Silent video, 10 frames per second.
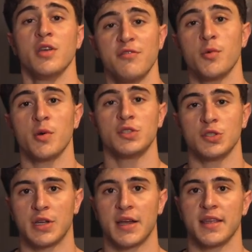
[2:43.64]
if you want to
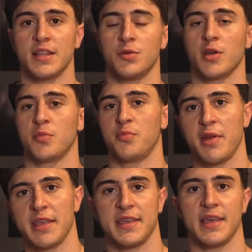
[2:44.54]
target your
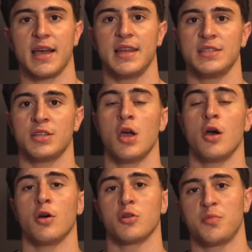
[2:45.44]
brachialis or